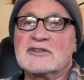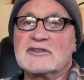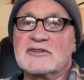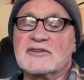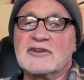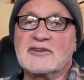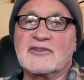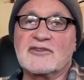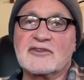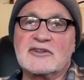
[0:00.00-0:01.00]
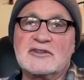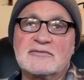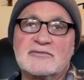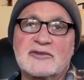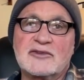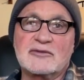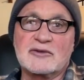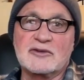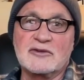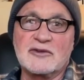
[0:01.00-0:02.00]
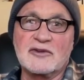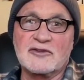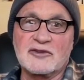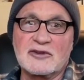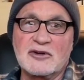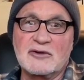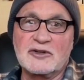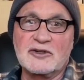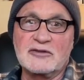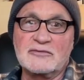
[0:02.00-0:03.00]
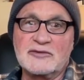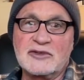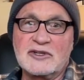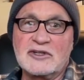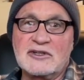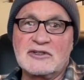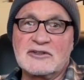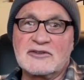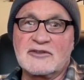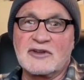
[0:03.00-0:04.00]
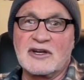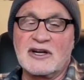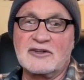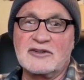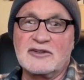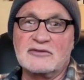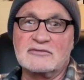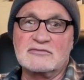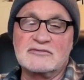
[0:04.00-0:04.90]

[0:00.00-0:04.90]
D to C. So here's the lower note, the higher note.